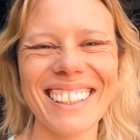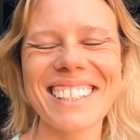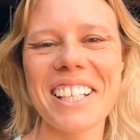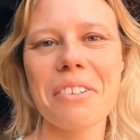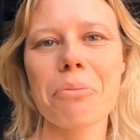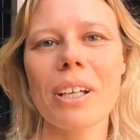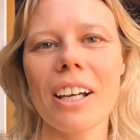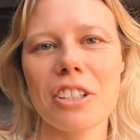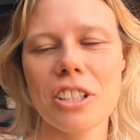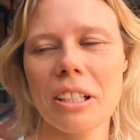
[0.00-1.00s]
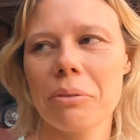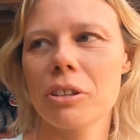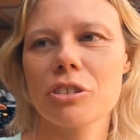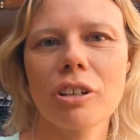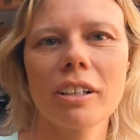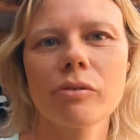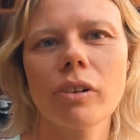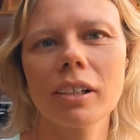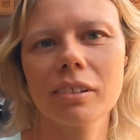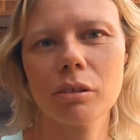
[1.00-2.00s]
So we actually were trying to
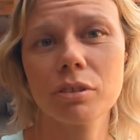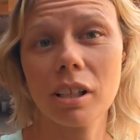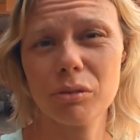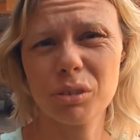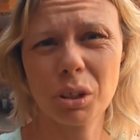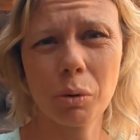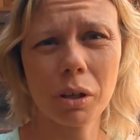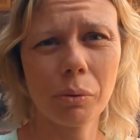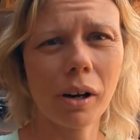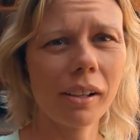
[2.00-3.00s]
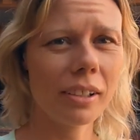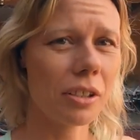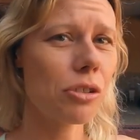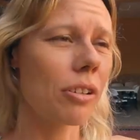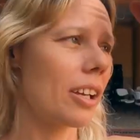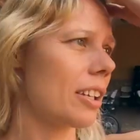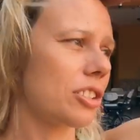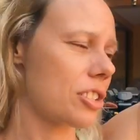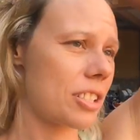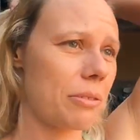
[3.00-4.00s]
find a hotel for quite a while yesterday and
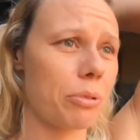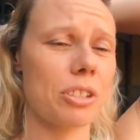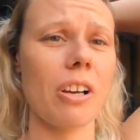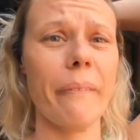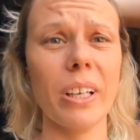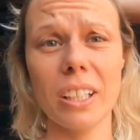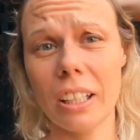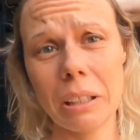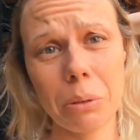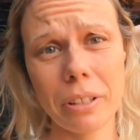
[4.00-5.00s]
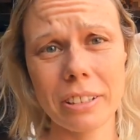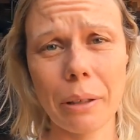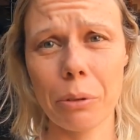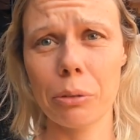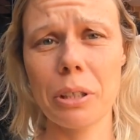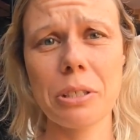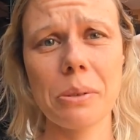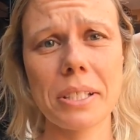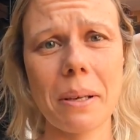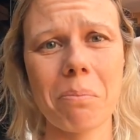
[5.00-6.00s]
just was not finding anywhere that they were going to
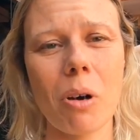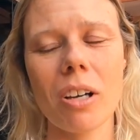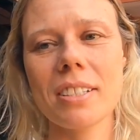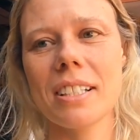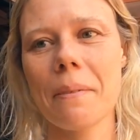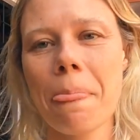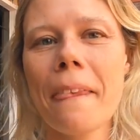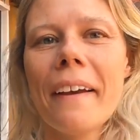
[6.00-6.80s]
accept Moxie.